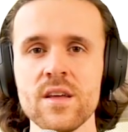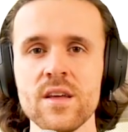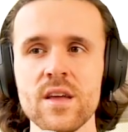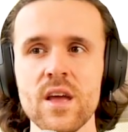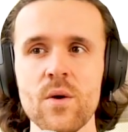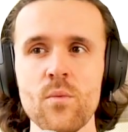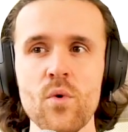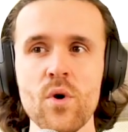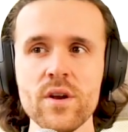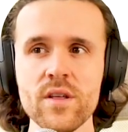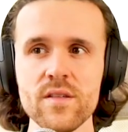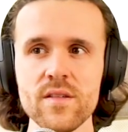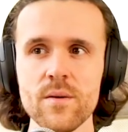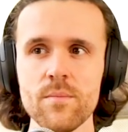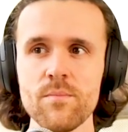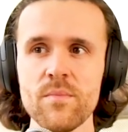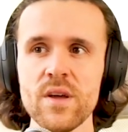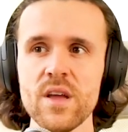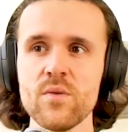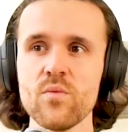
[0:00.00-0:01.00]
And what does
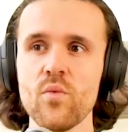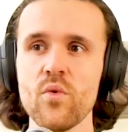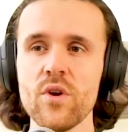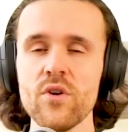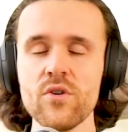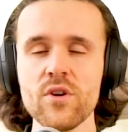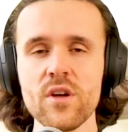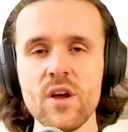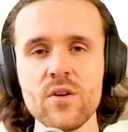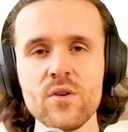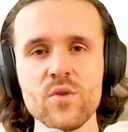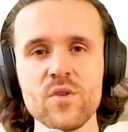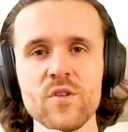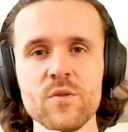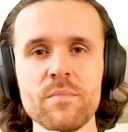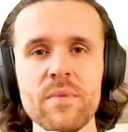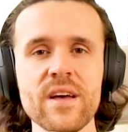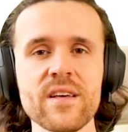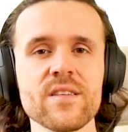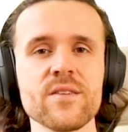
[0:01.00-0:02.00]
that mean? We are going to
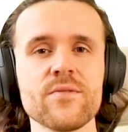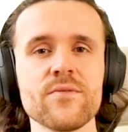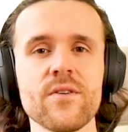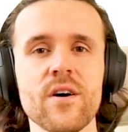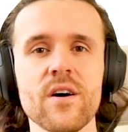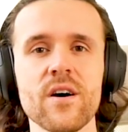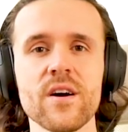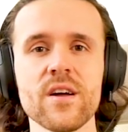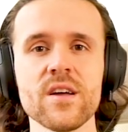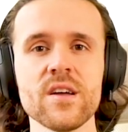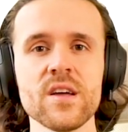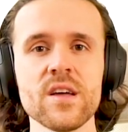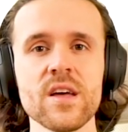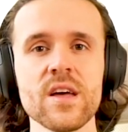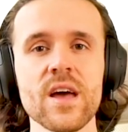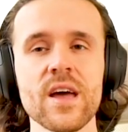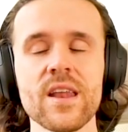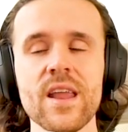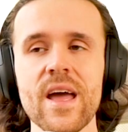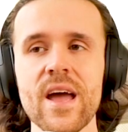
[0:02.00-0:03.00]
specify
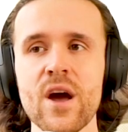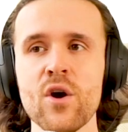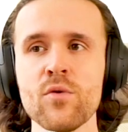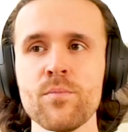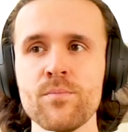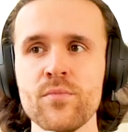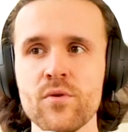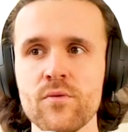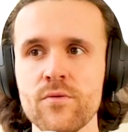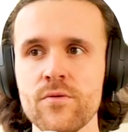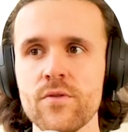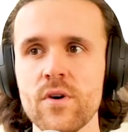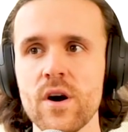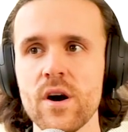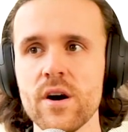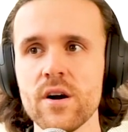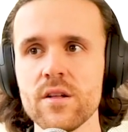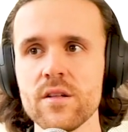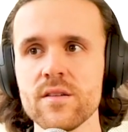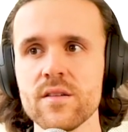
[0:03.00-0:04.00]
an output
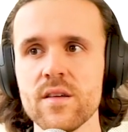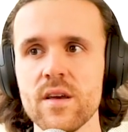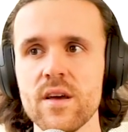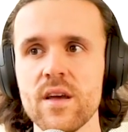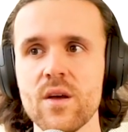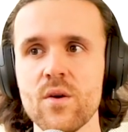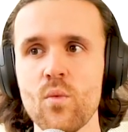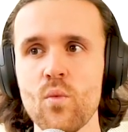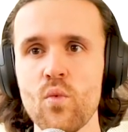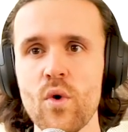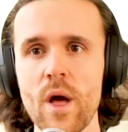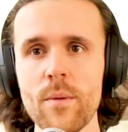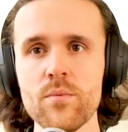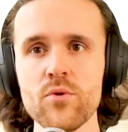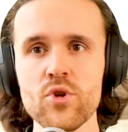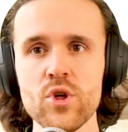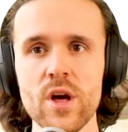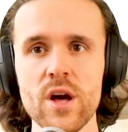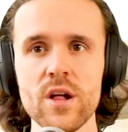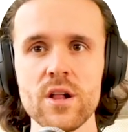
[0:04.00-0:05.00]
file saying
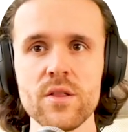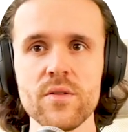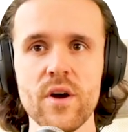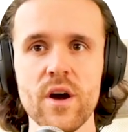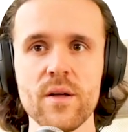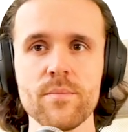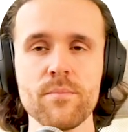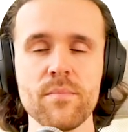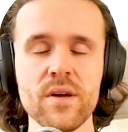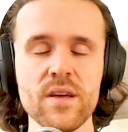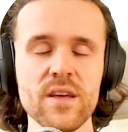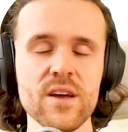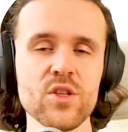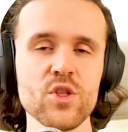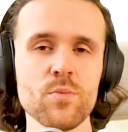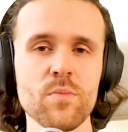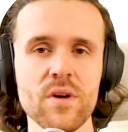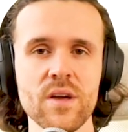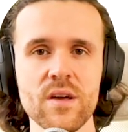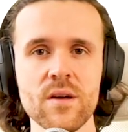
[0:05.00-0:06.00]

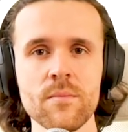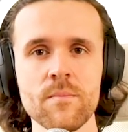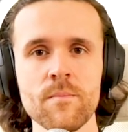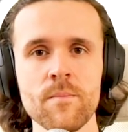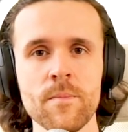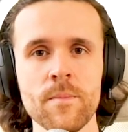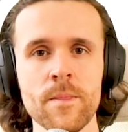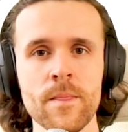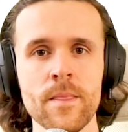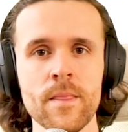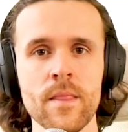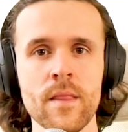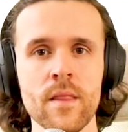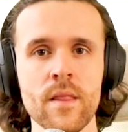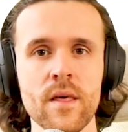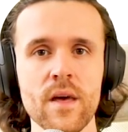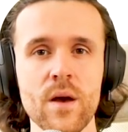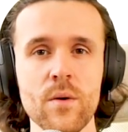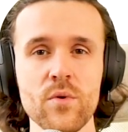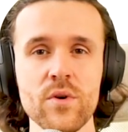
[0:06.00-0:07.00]
webshell.php,
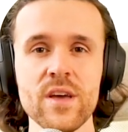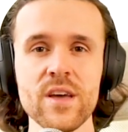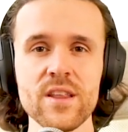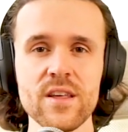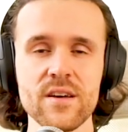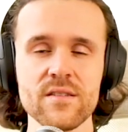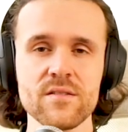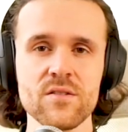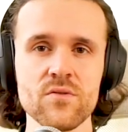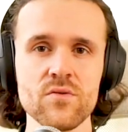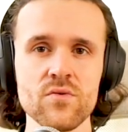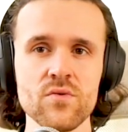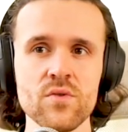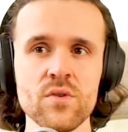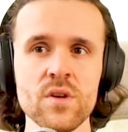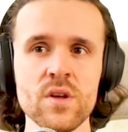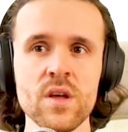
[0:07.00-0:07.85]
and we hit enter.